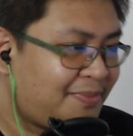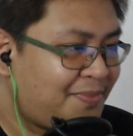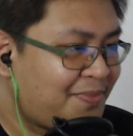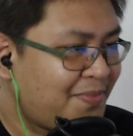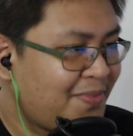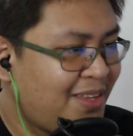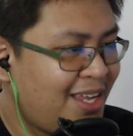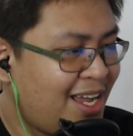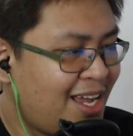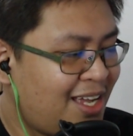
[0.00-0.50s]

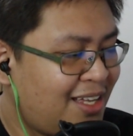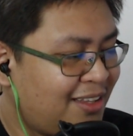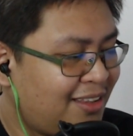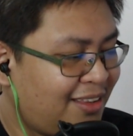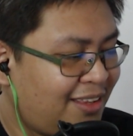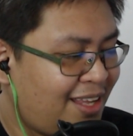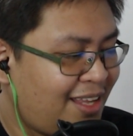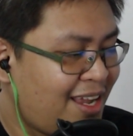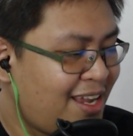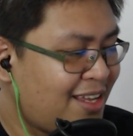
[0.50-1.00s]
yeah,
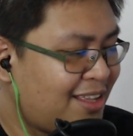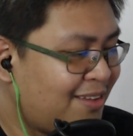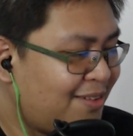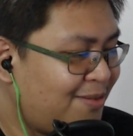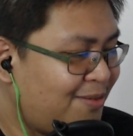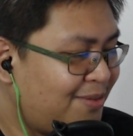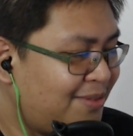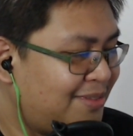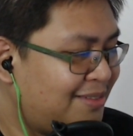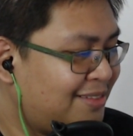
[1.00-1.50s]
take
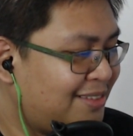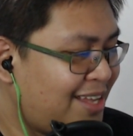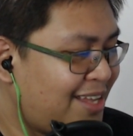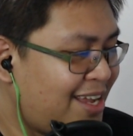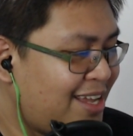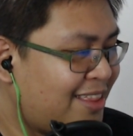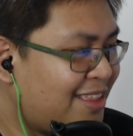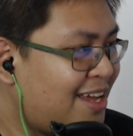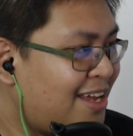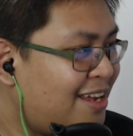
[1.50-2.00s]

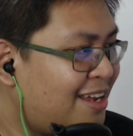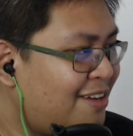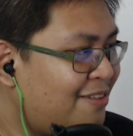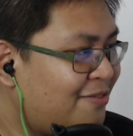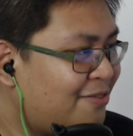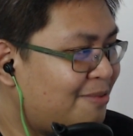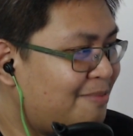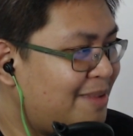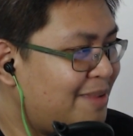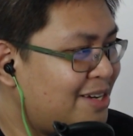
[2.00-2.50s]
that
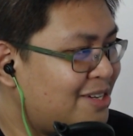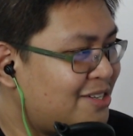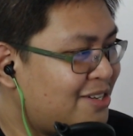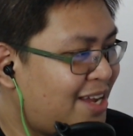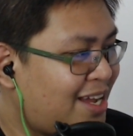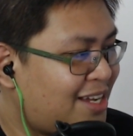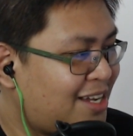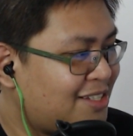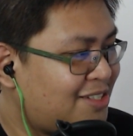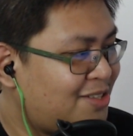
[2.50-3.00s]
information
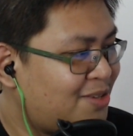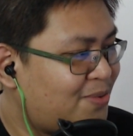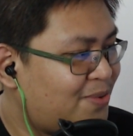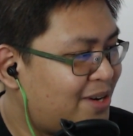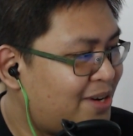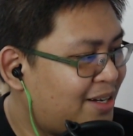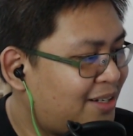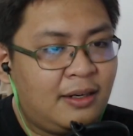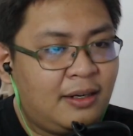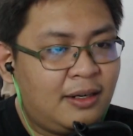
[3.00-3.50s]
as you
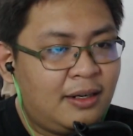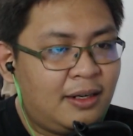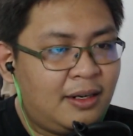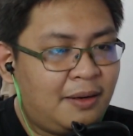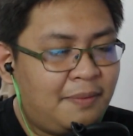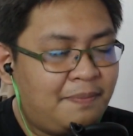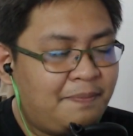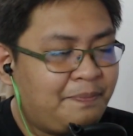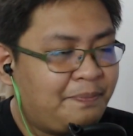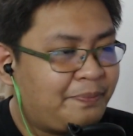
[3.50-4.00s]
will.
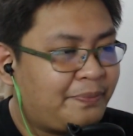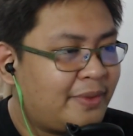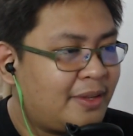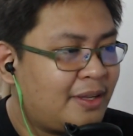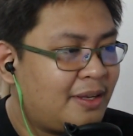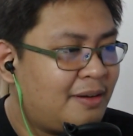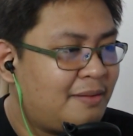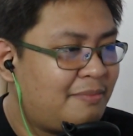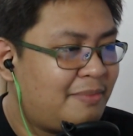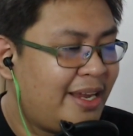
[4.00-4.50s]

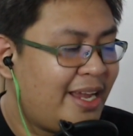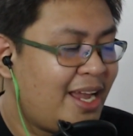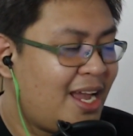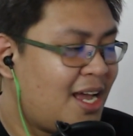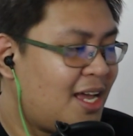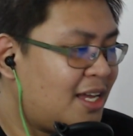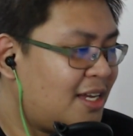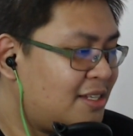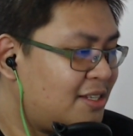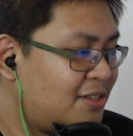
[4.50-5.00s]
But
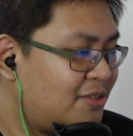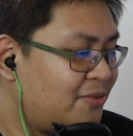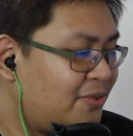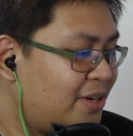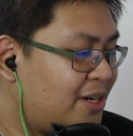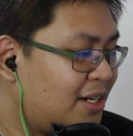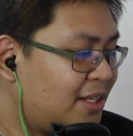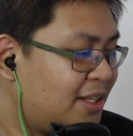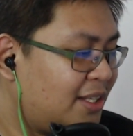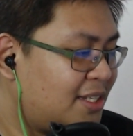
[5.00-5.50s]
yeah,
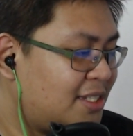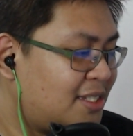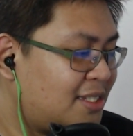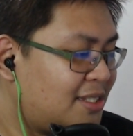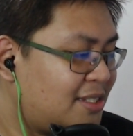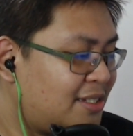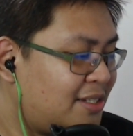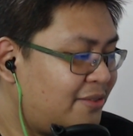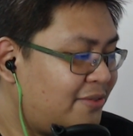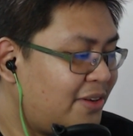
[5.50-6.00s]

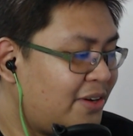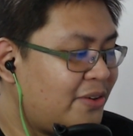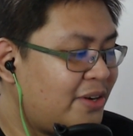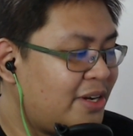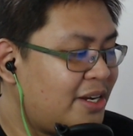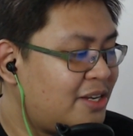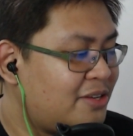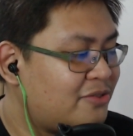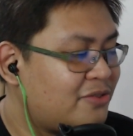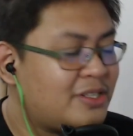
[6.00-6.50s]
regardless,
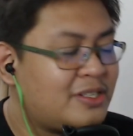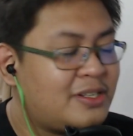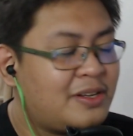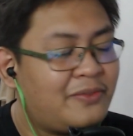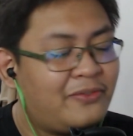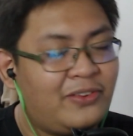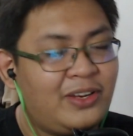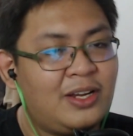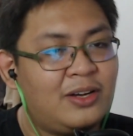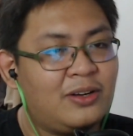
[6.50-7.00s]
very interesting
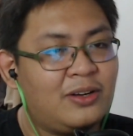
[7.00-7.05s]
video.